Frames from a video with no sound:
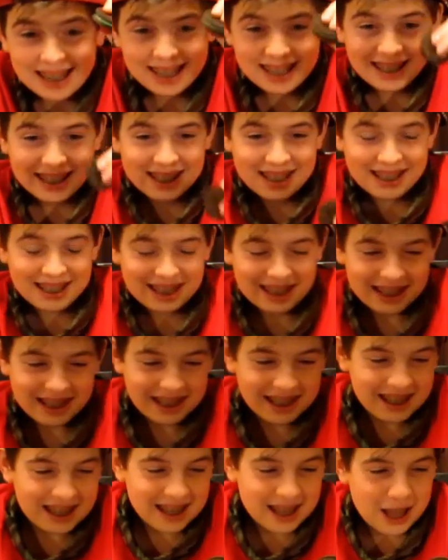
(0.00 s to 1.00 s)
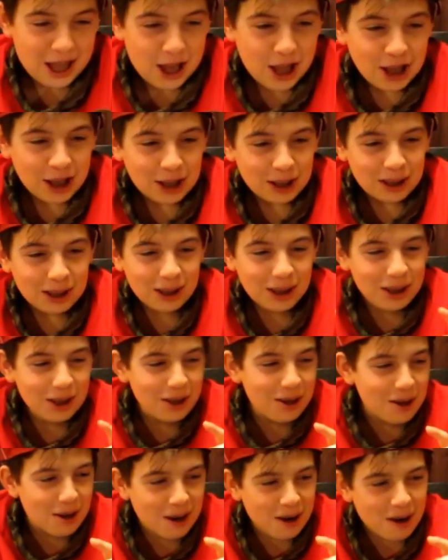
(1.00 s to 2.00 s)
it was mint.
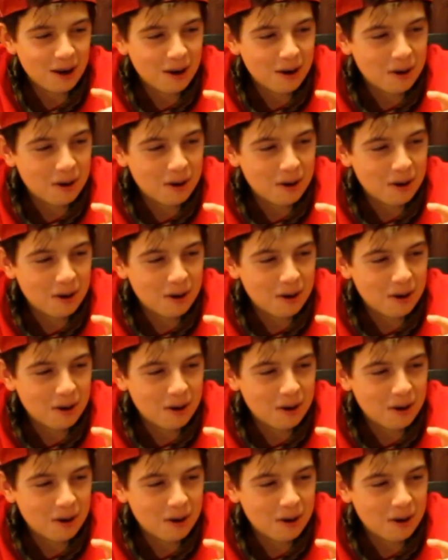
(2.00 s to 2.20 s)
You.